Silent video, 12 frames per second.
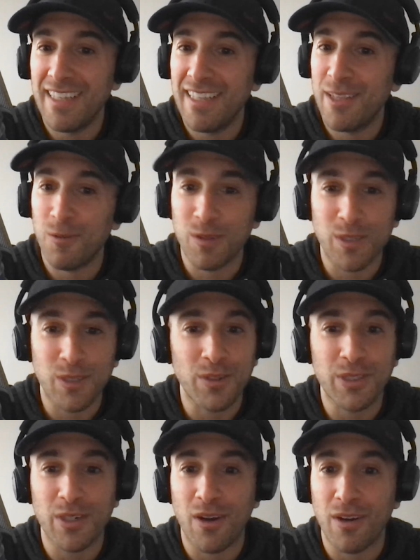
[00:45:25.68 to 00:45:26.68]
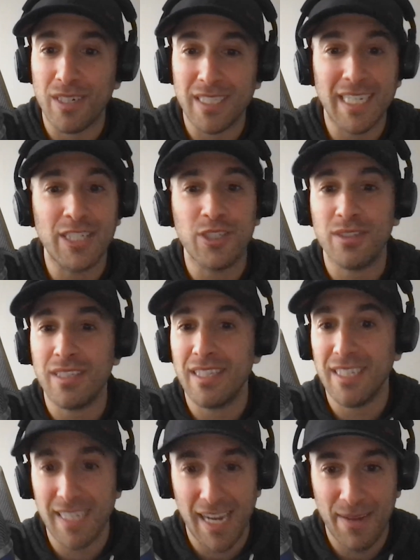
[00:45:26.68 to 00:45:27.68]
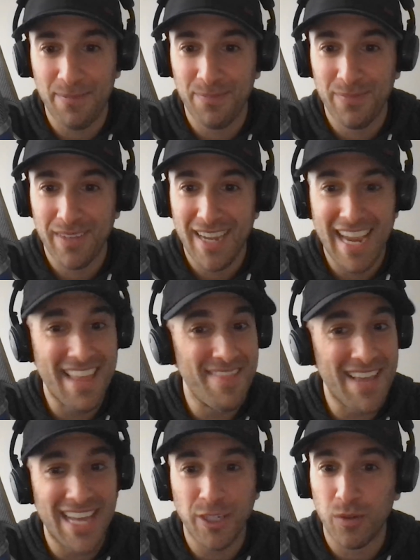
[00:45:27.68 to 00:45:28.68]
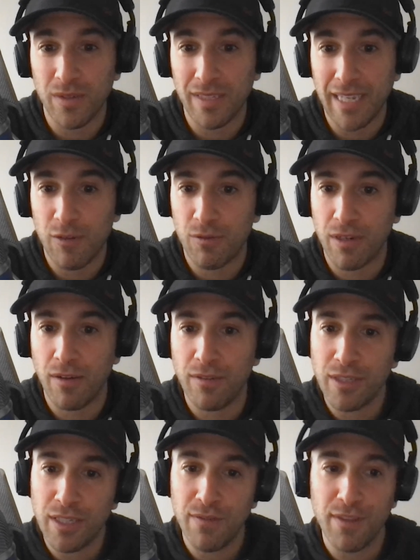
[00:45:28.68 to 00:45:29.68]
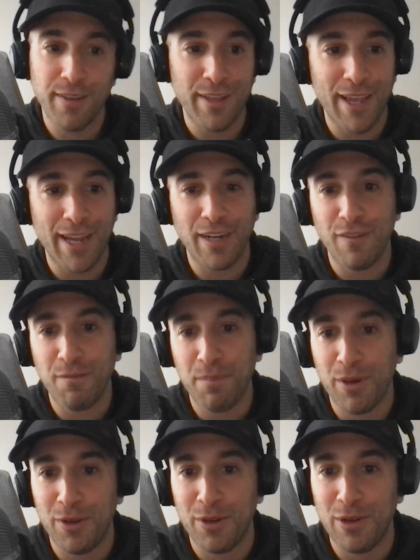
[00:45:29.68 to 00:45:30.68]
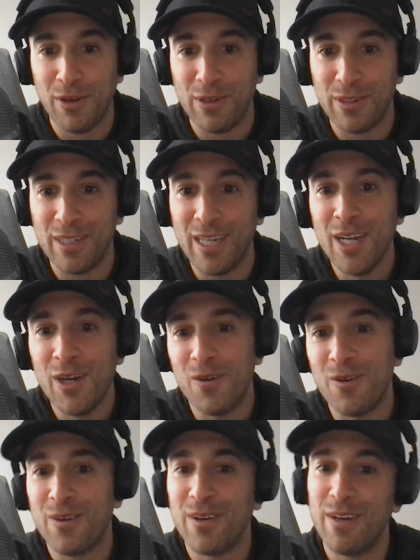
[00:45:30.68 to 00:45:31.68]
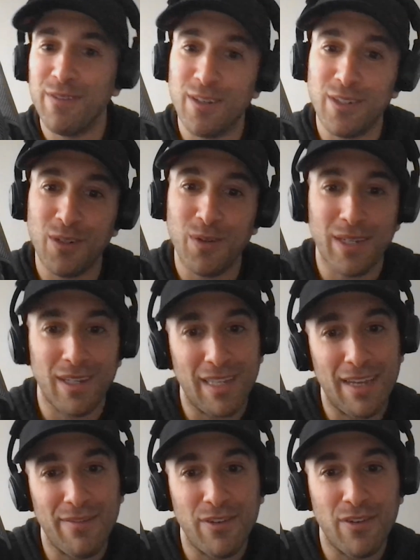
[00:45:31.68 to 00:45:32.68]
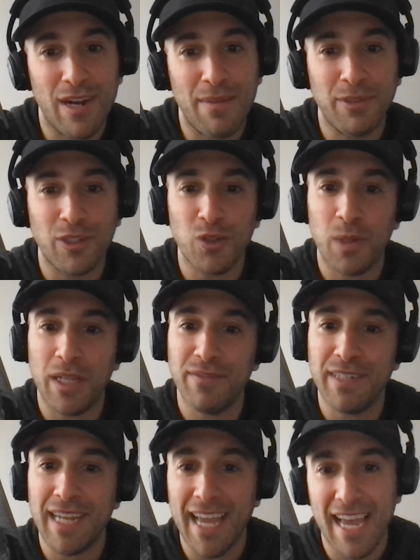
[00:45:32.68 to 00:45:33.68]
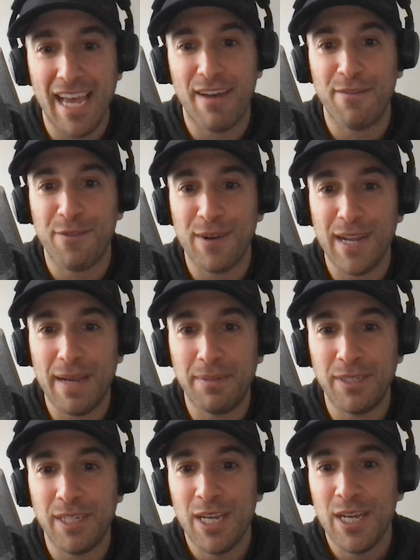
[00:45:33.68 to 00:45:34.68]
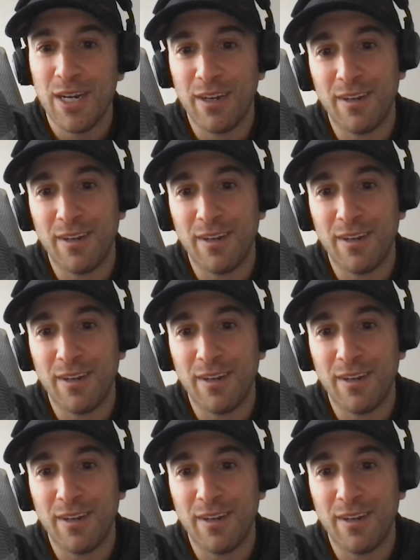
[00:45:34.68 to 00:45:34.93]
the results are essentially the same. And that's really it, regardless of the line of pull, or if you're doing 11 reps or 12 and a half reps, or